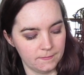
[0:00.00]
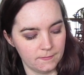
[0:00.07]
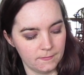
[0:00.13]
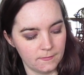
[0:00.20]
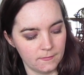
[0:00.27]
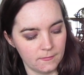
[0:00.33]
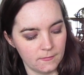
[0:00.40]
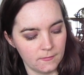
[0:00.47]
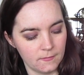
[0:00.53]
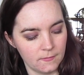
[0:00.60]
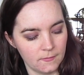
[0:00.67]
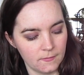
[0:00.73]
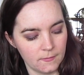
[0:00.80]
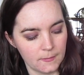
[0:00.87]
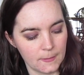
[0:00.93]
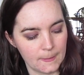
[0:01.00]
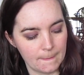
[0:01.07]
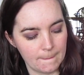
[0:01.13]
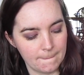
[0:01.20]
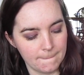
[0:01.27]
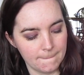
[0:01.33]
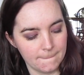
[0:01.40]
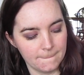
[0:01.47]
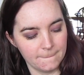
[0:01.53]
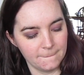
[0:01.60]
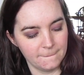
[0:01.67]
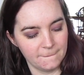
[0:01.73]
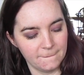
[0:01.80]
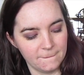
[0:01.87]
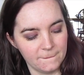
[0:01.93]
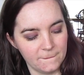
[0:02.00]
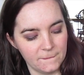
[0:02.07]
[no speech]